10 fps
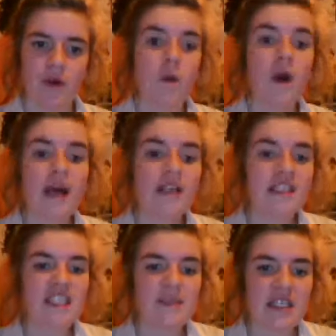What I'd
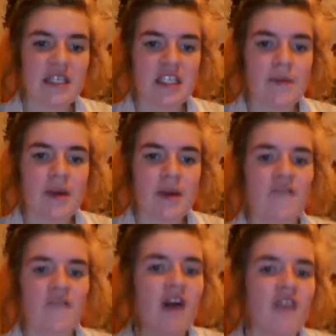expected to be a
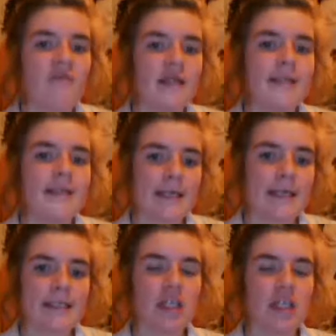5-minute death
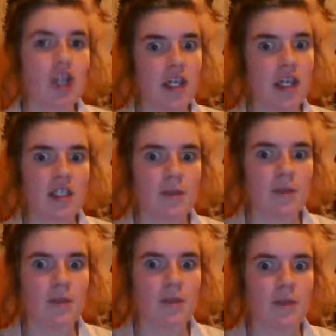scene turned out to be
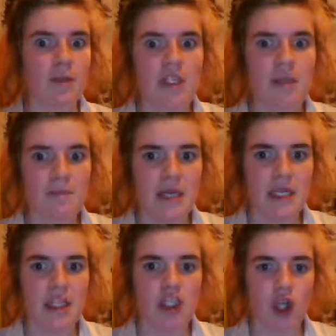a
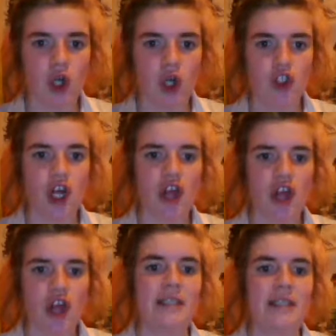40-minute long journey
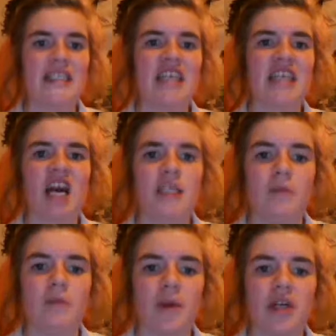through his darkest
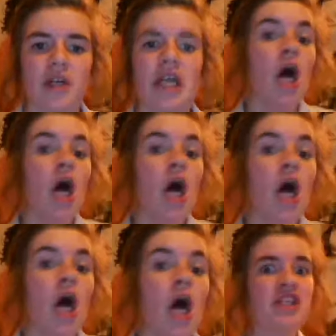memories,
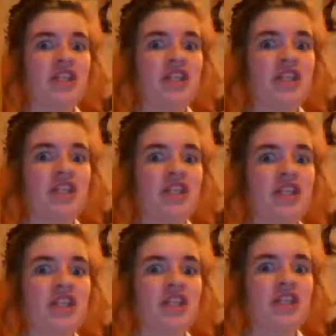including the character
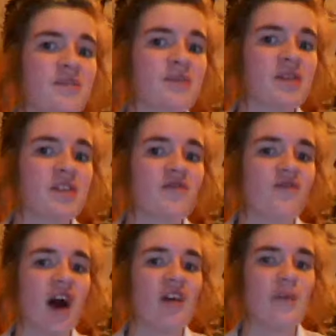killing his abusive
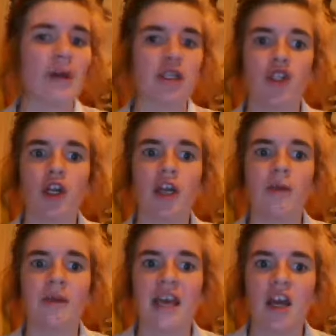father by shooting
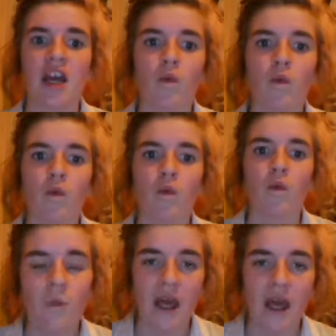him in the head right
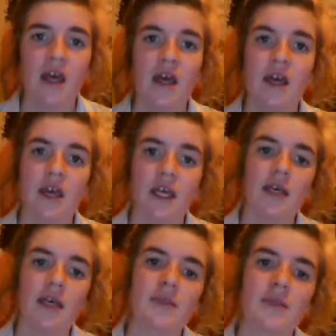where
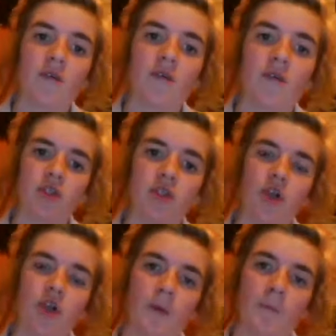he himself had been shot.